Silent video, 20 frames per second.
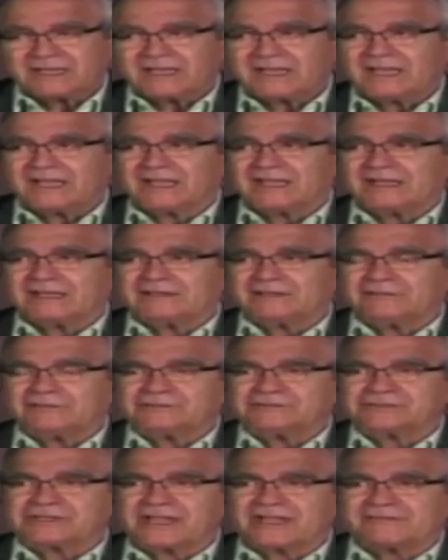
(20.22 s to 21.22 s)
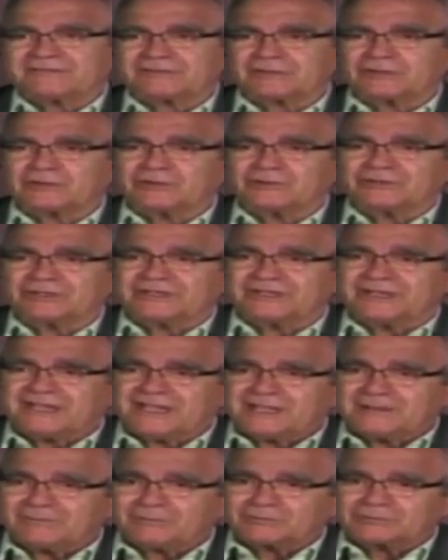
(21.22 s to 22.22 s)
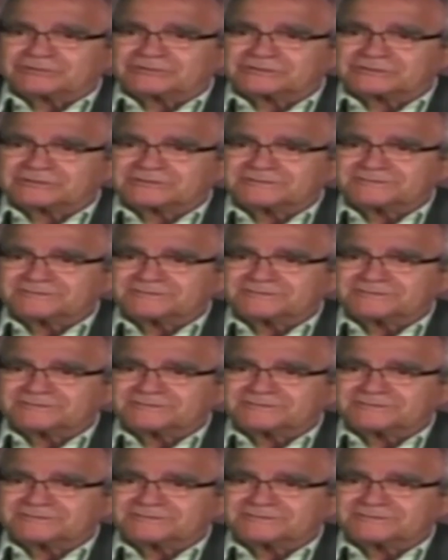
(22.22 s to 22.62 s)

And you used to have to go to the neighbors